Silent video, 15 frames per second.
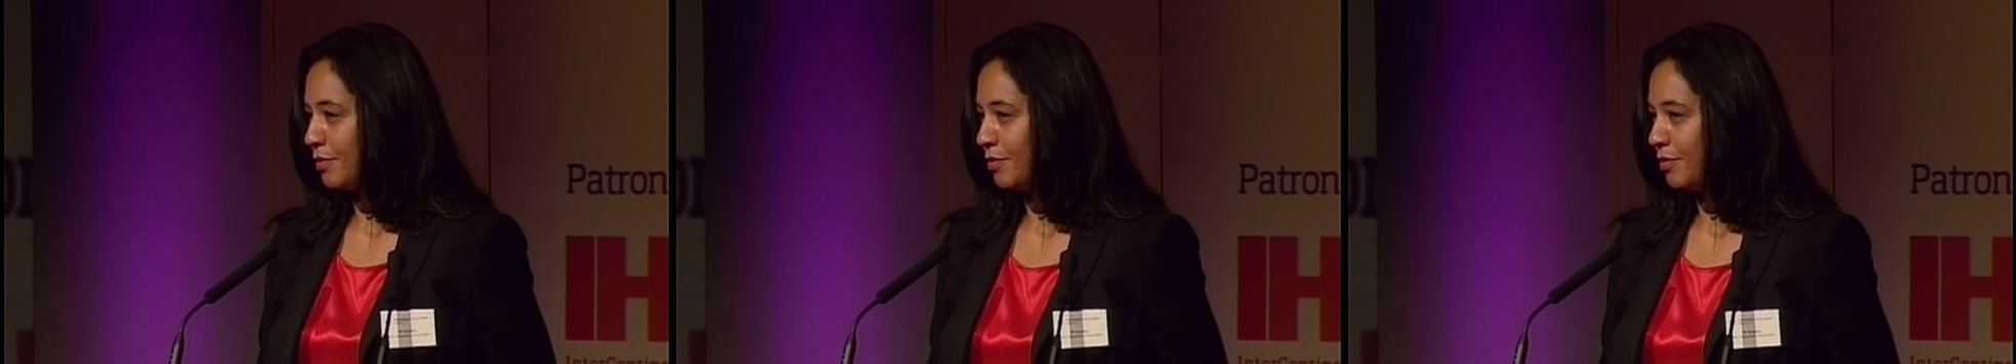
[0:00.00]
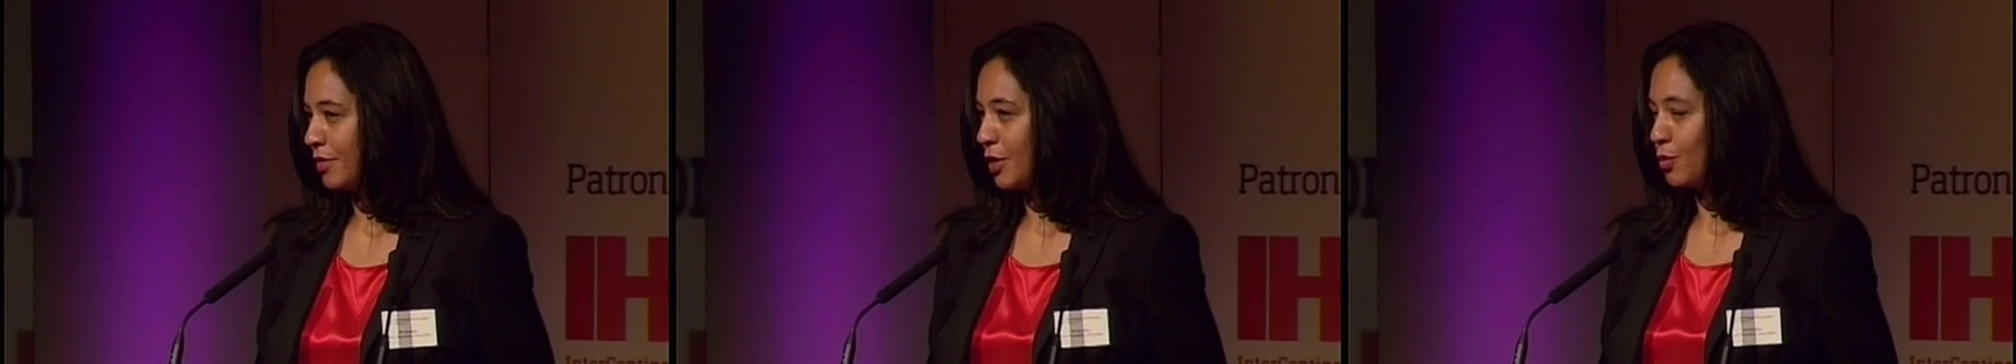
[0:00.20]

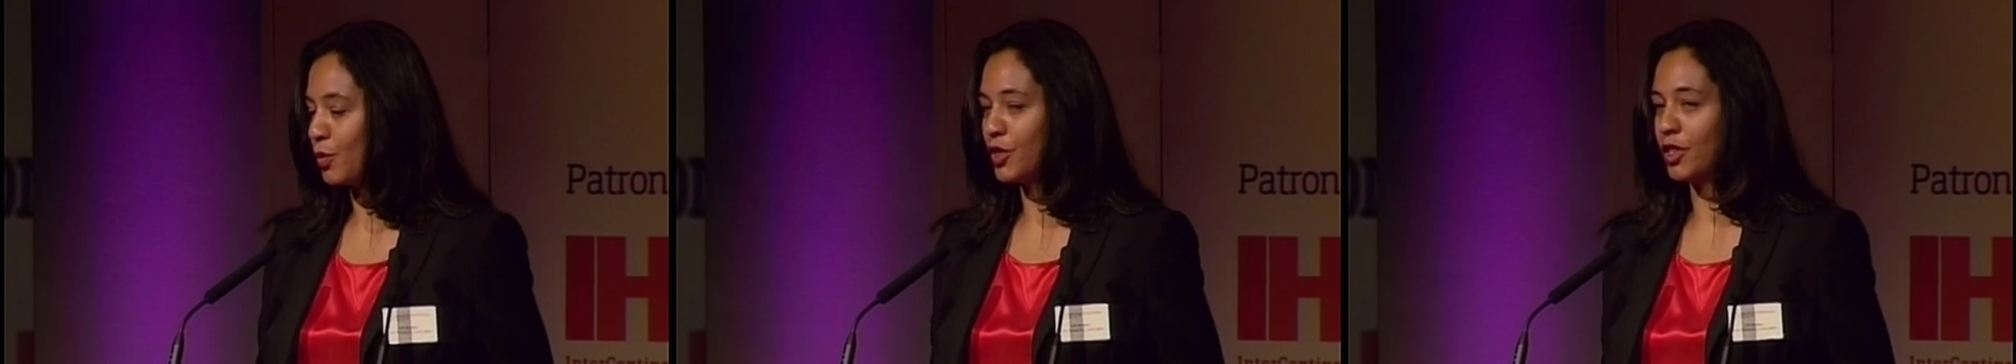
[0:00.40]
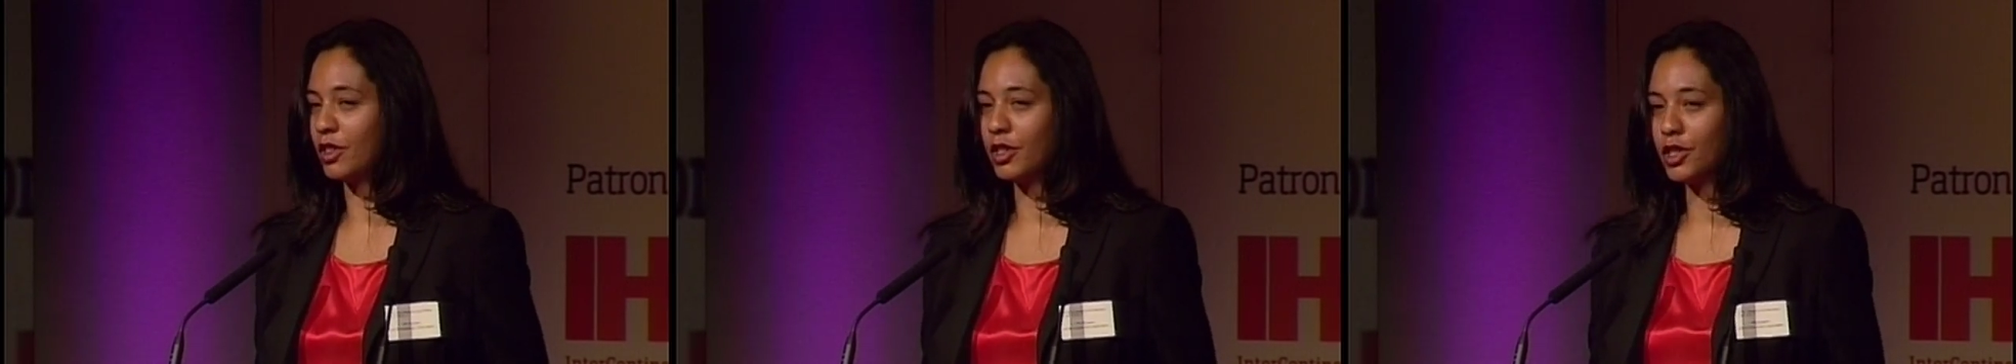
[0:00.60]
It was
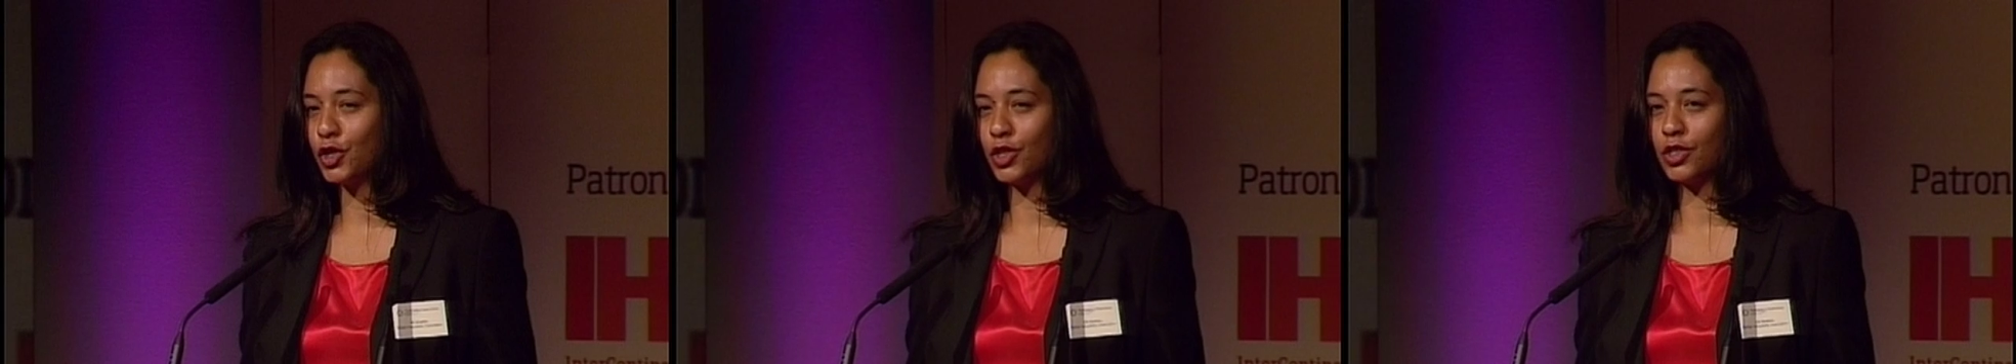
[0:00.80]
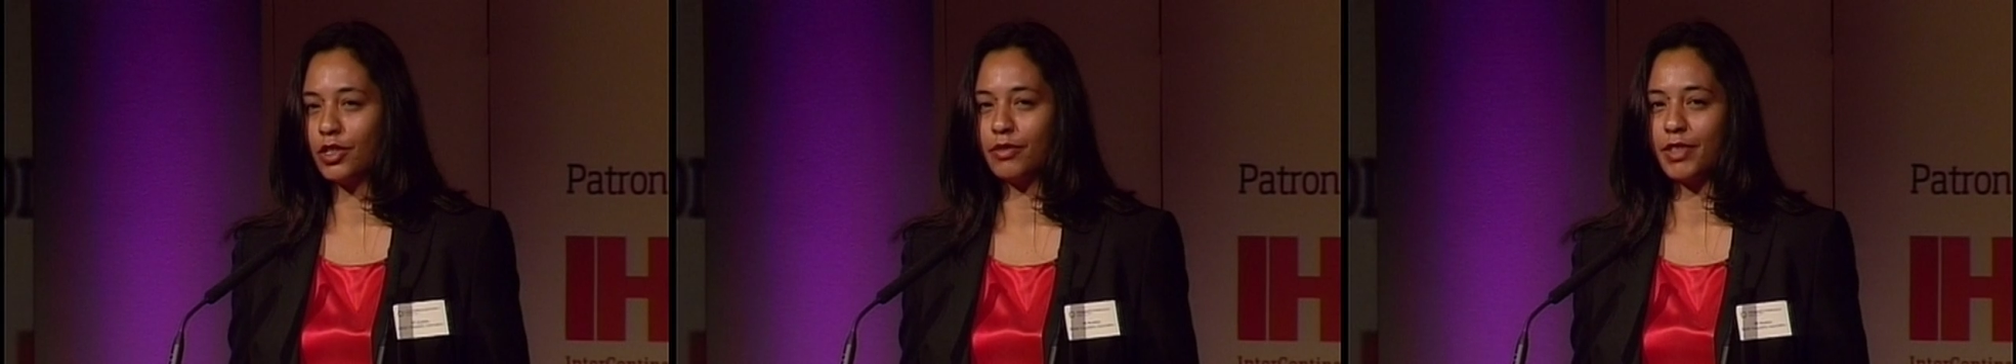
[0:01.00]
an
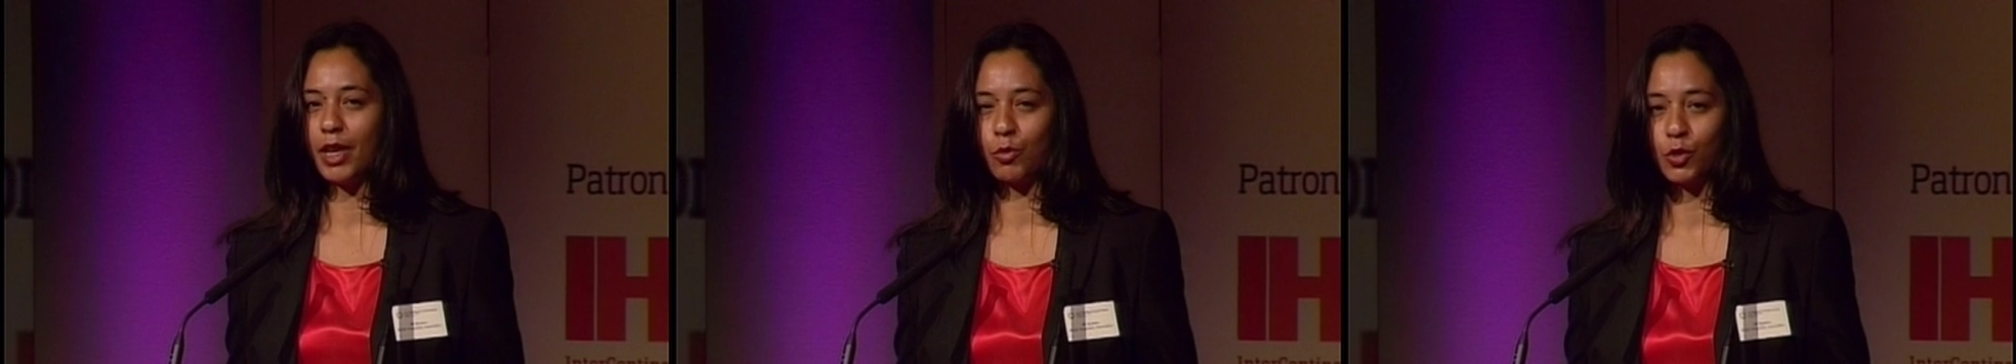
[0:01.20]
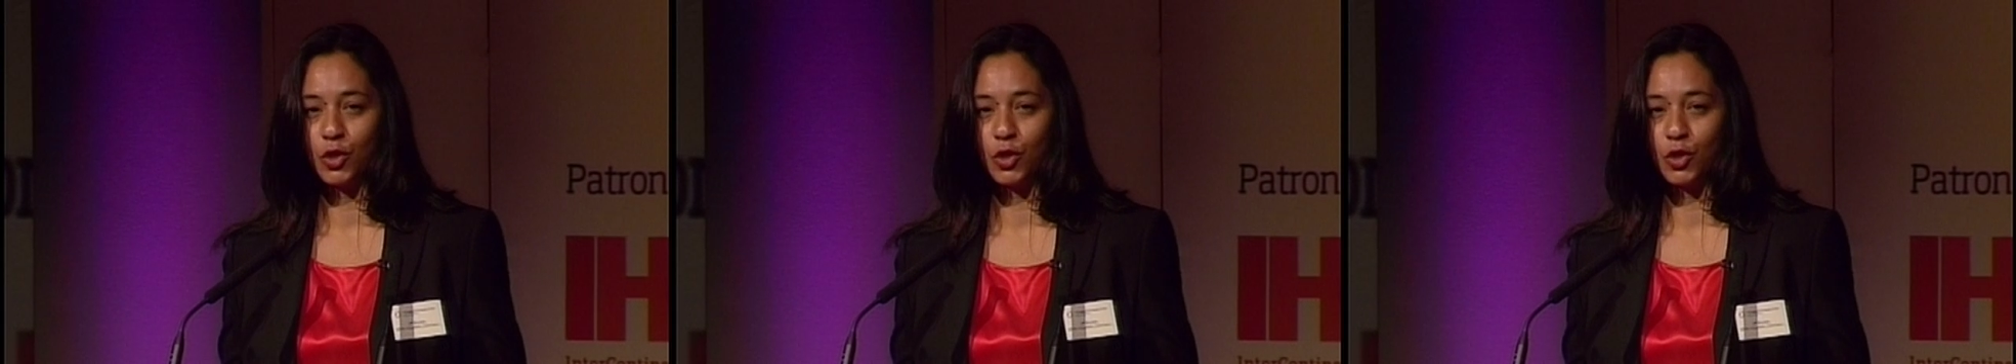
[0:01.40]
initiative that was